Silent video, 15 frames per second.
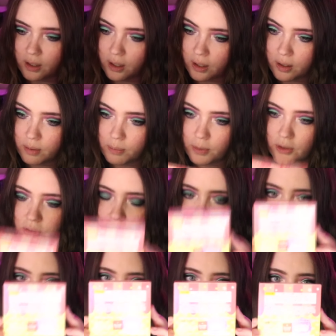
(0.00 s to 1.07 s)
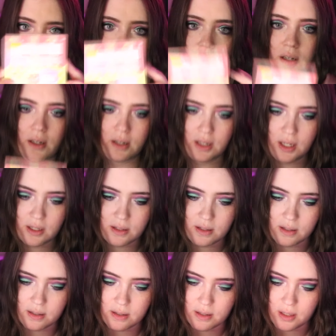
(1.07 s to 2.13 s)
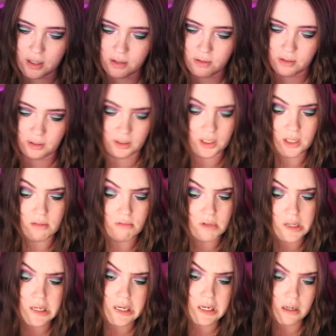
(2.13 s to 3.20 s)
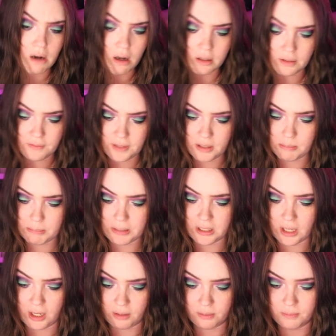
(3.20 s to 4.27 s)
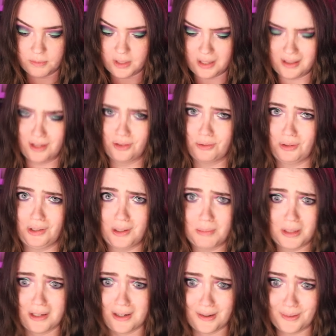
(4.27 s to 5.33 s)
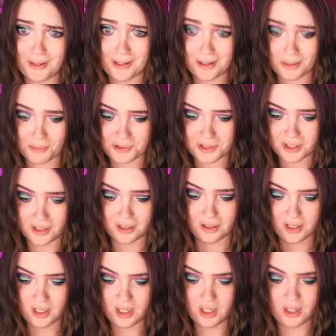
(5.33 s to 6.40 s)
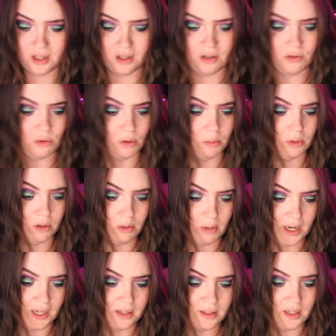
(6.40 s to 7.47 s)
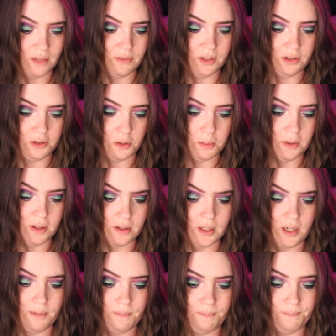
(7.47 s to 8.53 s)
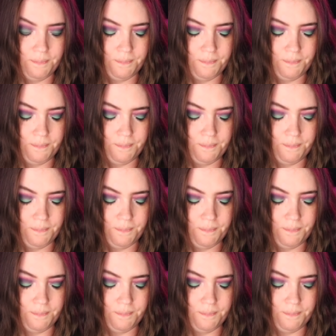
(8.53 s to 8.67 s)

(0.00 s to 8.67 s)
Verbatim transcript: Um, so you can't necessarily read all of it, but I don't think that's really a big deal when it comes to adorable kawaii stuff. Let's open this up.